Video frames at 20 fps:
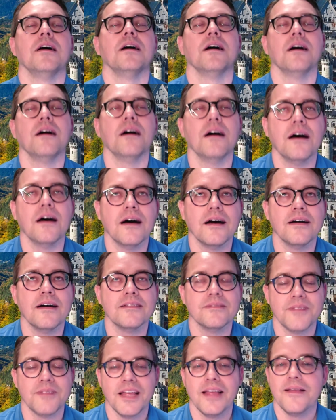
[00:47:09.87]
uh,
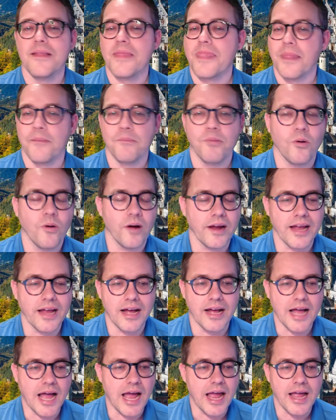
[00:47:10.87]
boy,
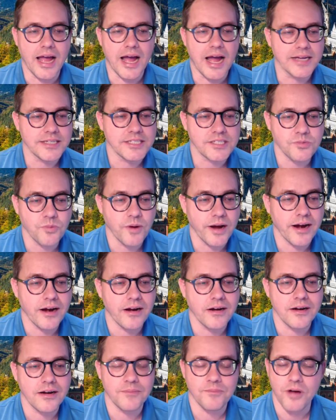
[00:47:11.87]
I, I, I
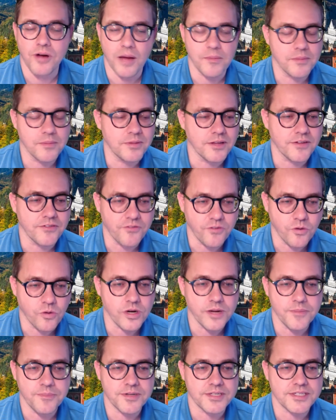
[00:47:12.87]
swear probably
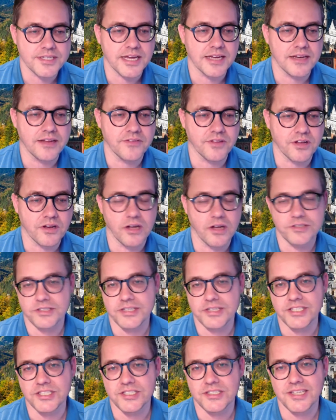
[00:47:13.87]
forty percent of the
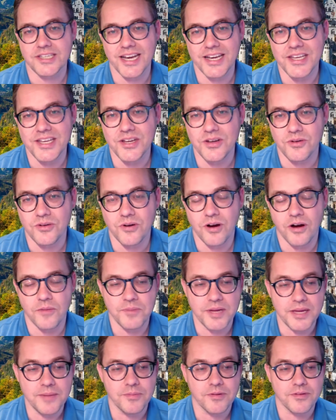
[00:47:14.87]
consultations that I do are
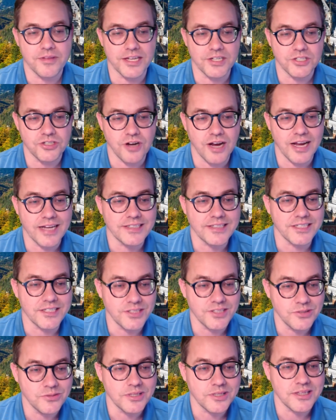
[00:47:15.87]
people that tried to
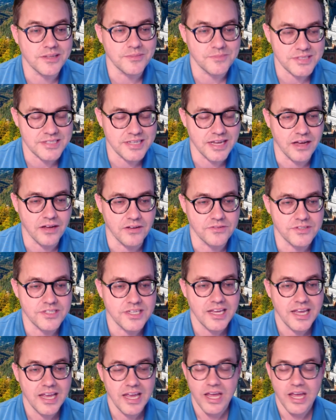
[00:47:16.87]
do it themselves